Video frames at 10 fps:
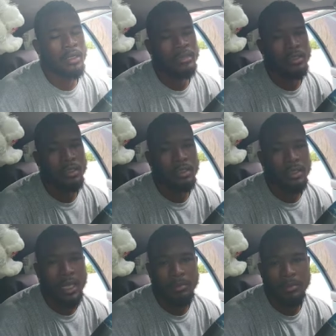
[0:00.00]
at the
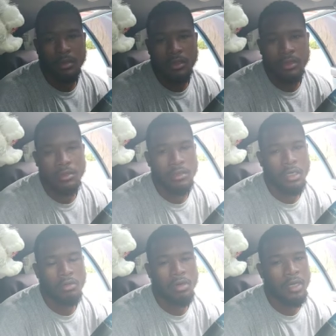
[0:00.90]
adapter
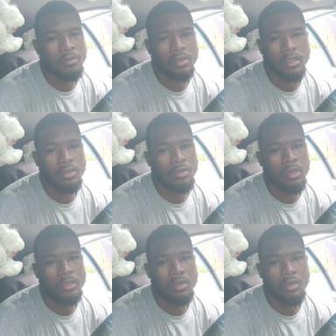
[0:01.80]
around it
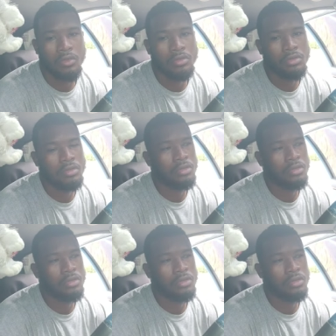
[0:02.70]
nor at the hose